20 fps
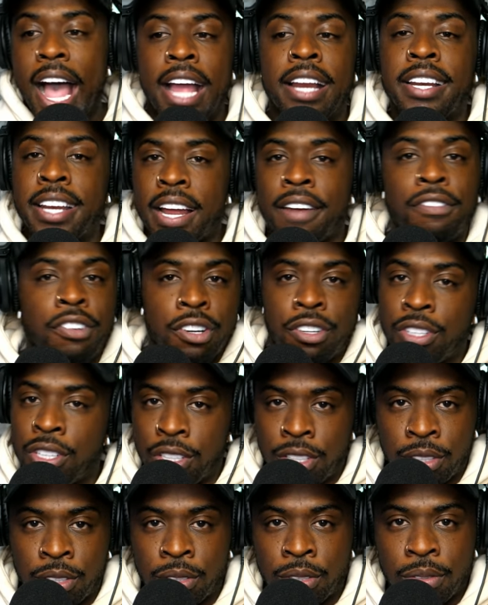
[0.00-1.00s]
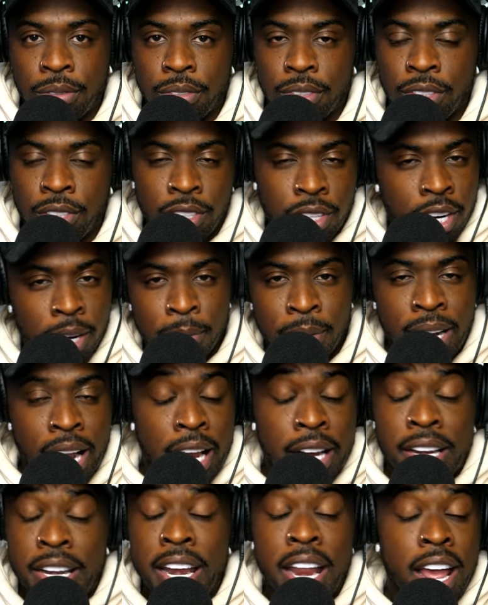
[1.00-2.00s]
I never knew, you know what I
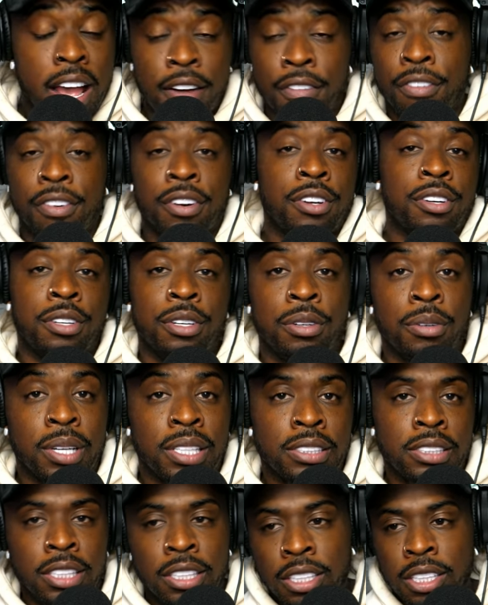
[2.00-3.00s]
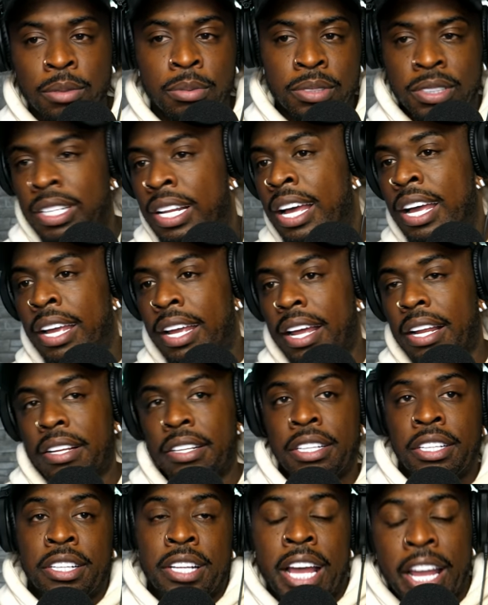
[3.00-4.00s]
mean? I never knew until it was like
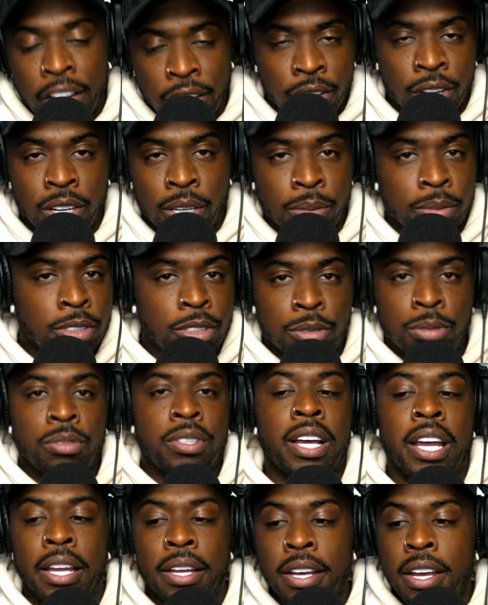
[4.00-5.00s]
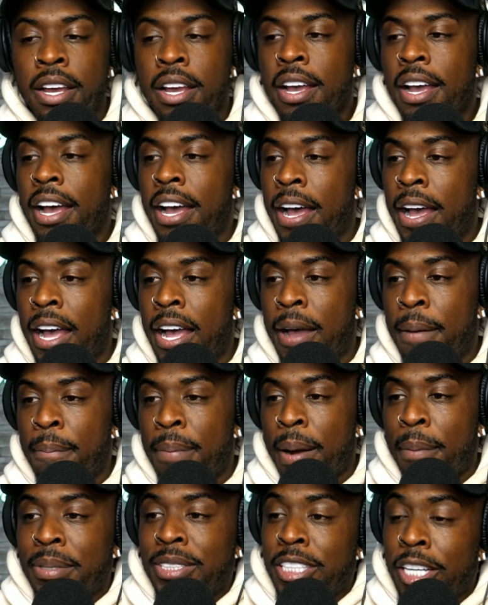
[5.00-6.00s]
later, it was too late.
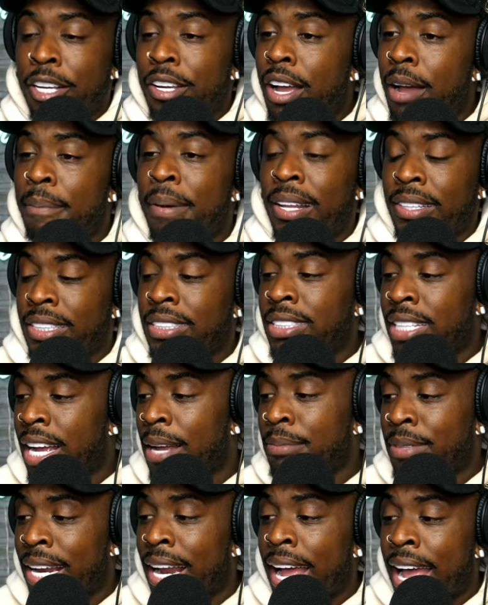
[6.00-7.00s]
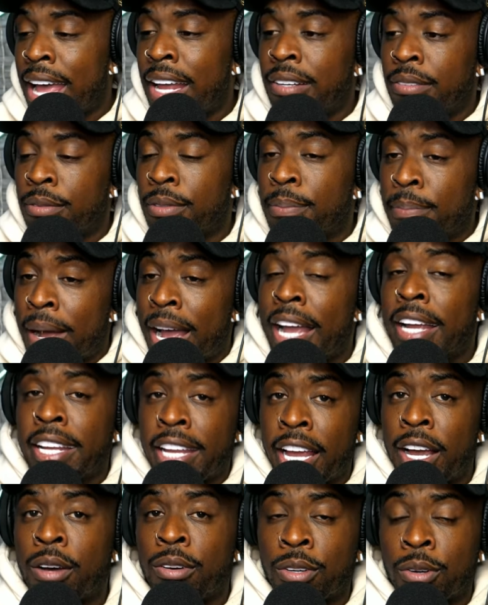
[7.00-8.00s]
Um, but I'm gonna tell you about the time that I had my
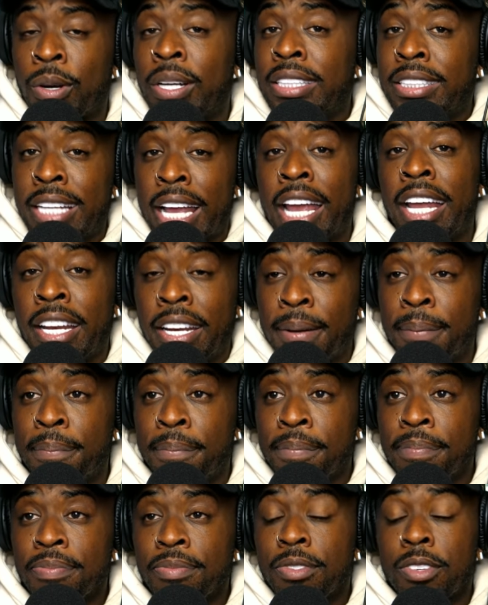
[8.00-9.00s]
encounter or dated